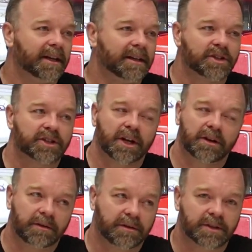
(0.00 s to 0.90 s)

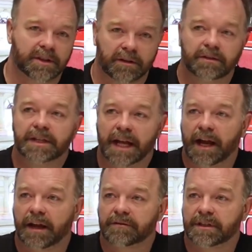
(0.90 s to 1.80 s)
so, so good to
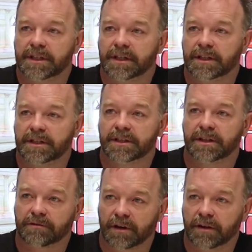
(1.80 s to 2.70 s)
have because you can just
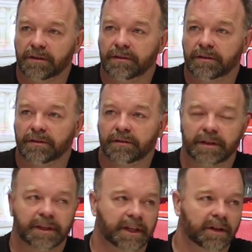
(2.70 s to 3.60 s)
throw
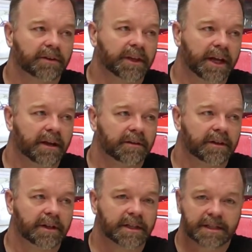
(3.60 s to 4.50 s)
the thing on there
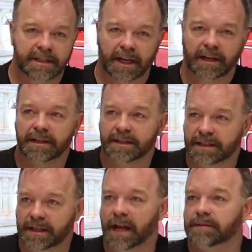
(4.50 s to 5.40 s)
and it's set, it's
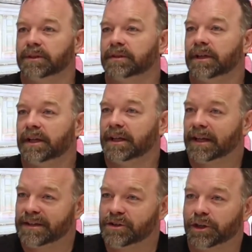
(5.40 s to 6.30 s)
stable,
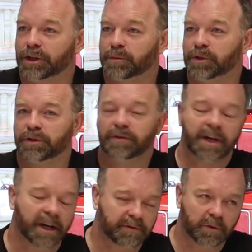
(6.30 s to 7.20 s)
it's not gonna move, you
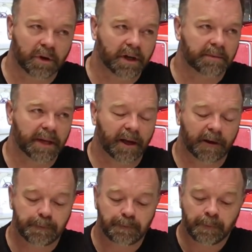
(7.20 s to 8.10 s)
don't have to worry
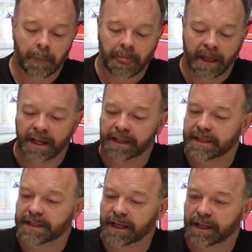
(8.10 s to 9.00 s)
about it. And this
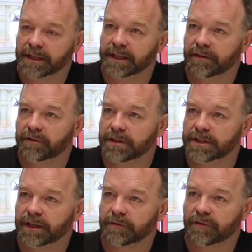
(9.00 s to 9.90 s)
is the other thing, if you're
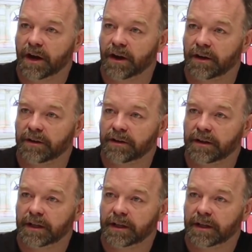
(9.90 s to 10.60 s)
using your phone,